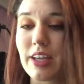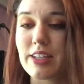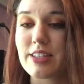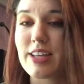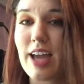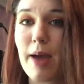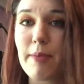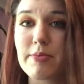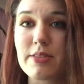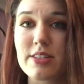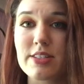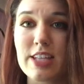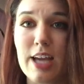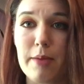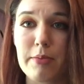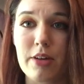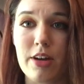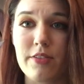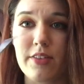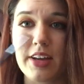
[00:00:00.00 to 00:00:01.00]

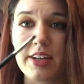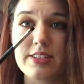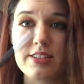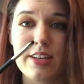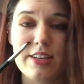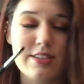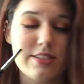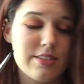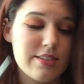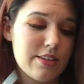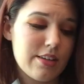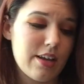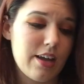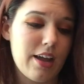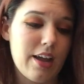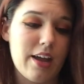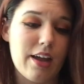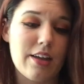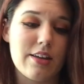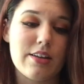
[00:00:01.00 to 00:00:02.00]
tapped off excess,
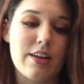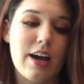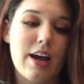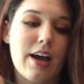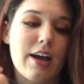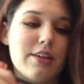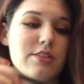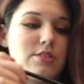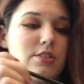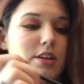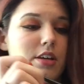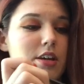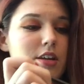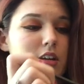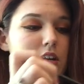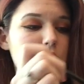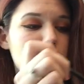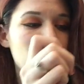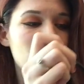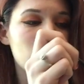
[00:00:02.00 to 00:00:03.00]
and I took
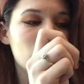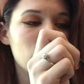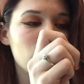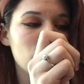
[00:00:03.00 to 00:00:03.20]
it and